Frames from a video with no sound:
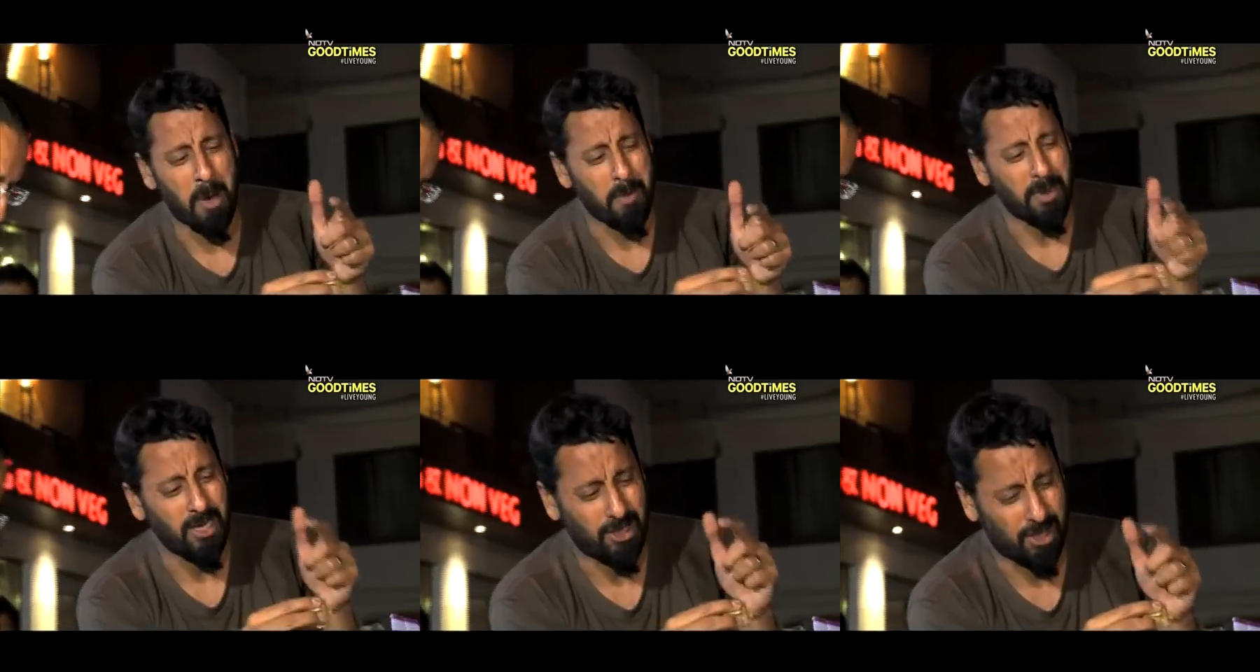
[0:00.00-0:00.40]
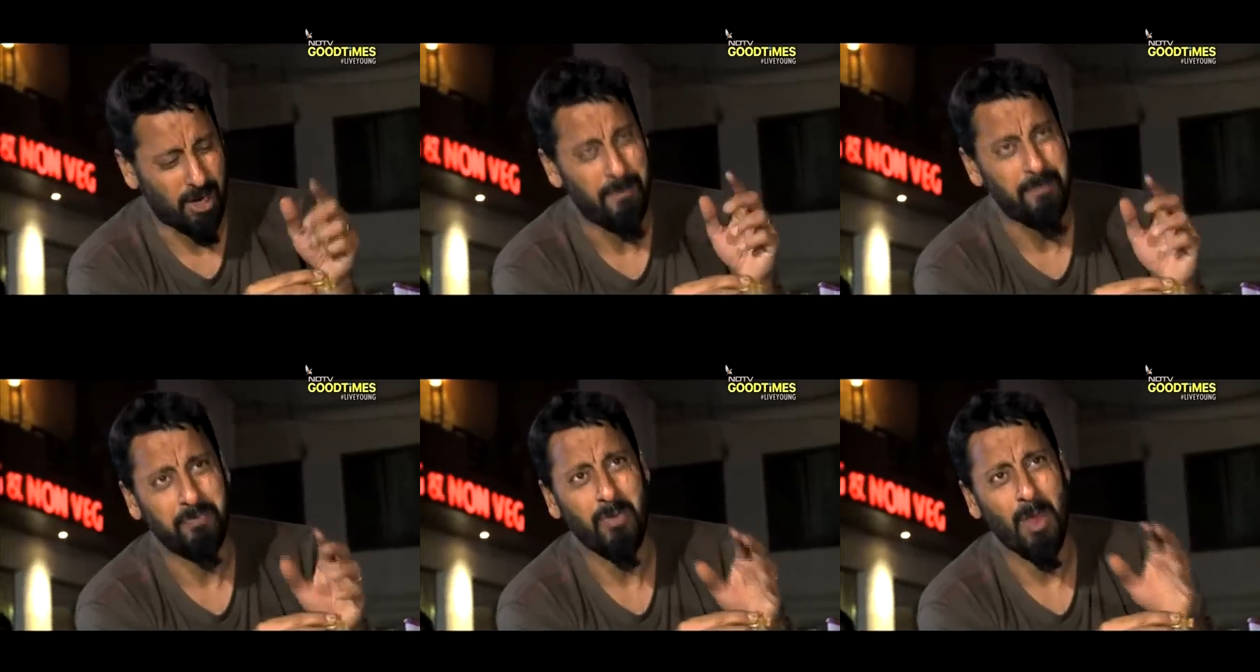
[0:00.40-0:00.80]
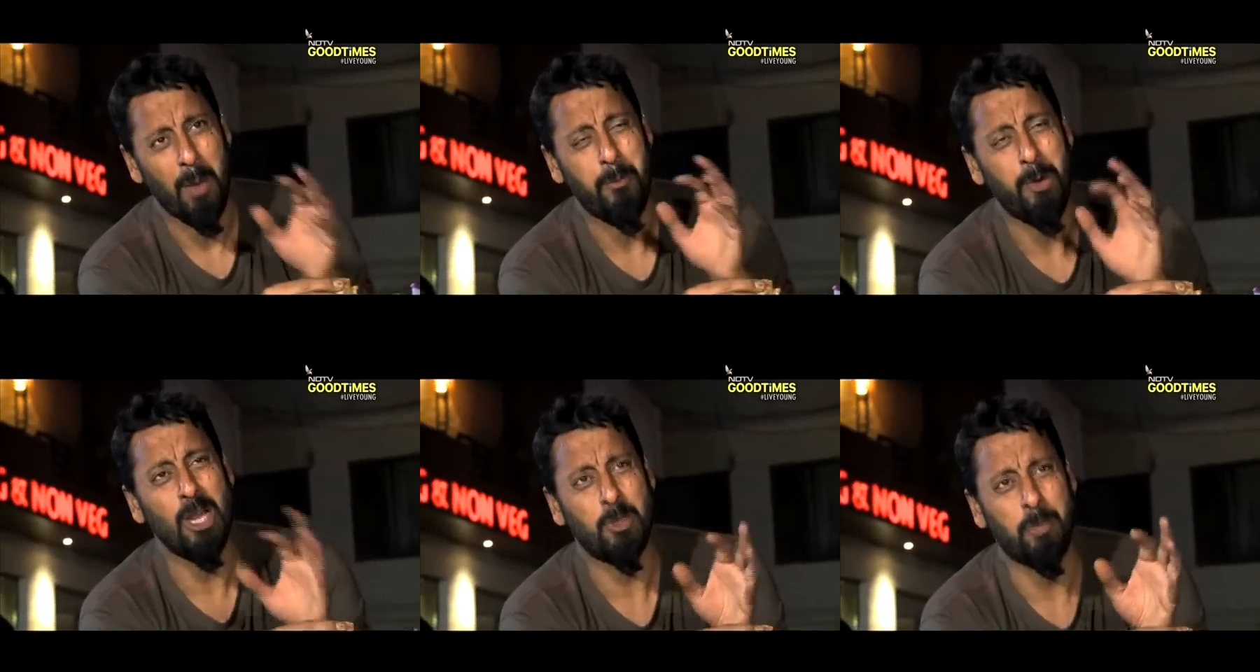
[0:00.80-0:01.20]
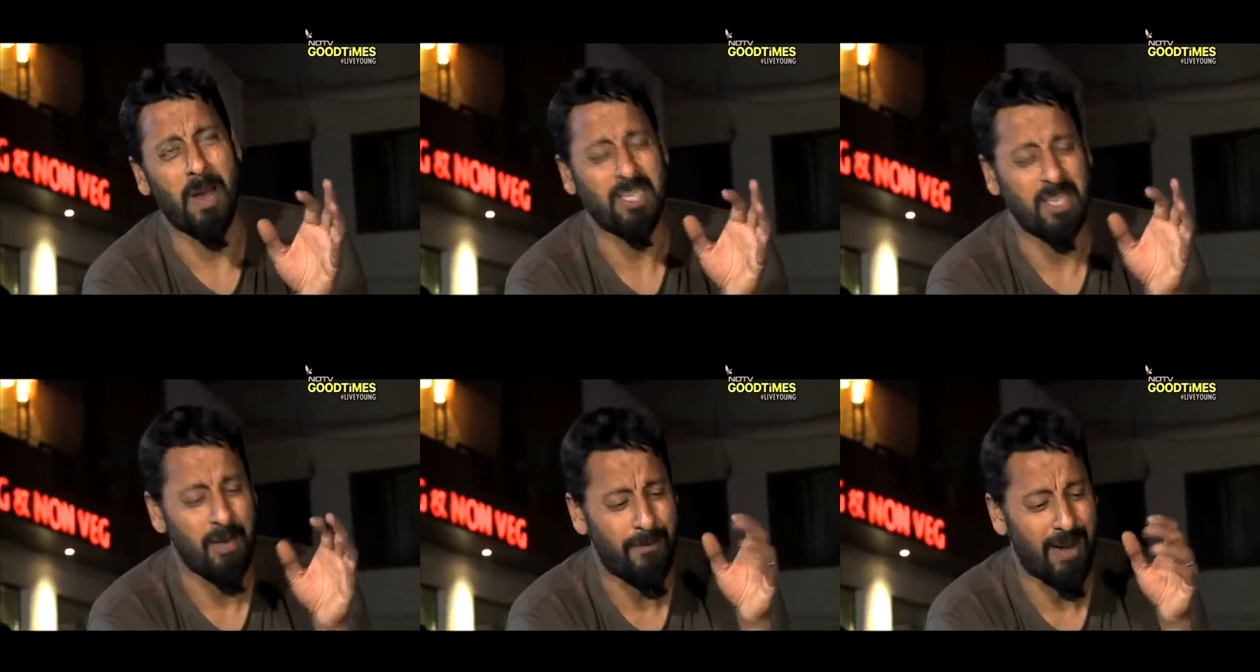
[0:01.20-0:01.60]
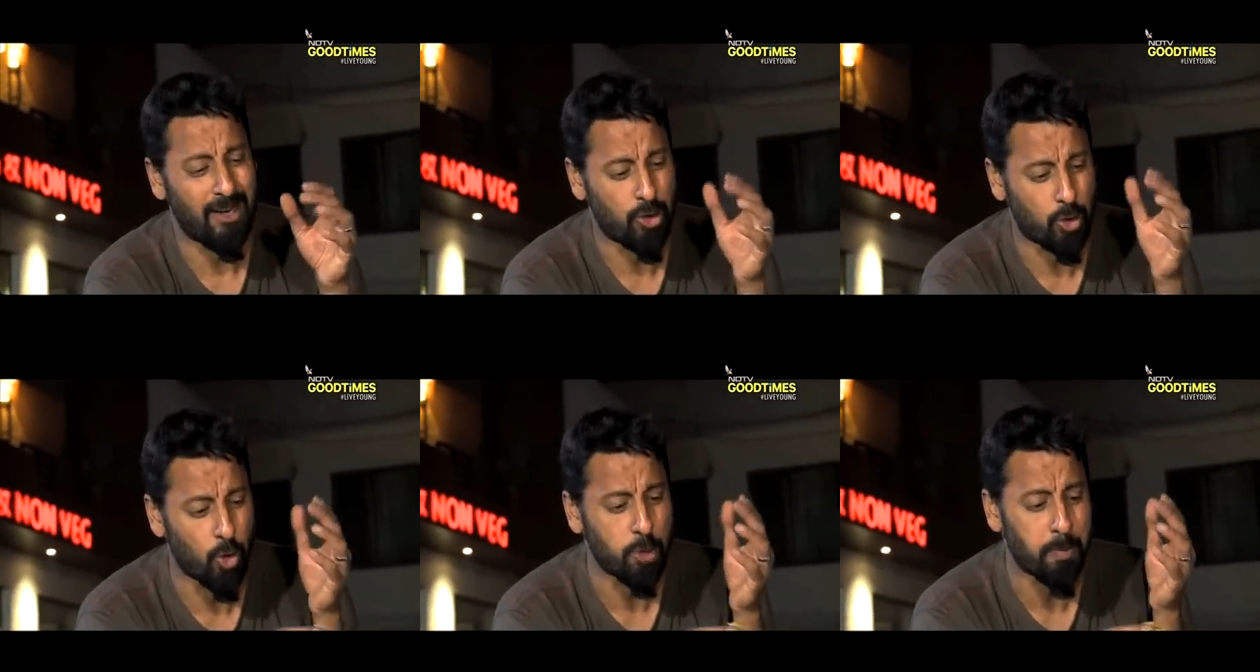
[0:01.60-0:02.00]
from Aman is pretty spicy. In
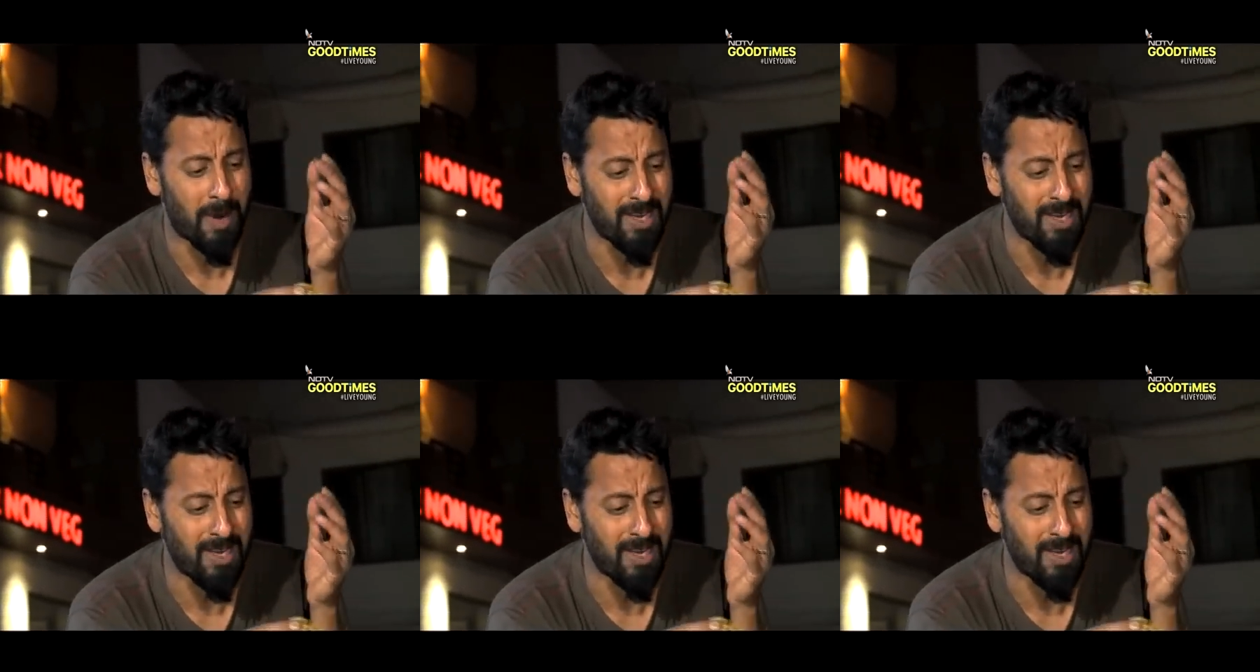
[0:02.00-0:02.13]
fact, it's so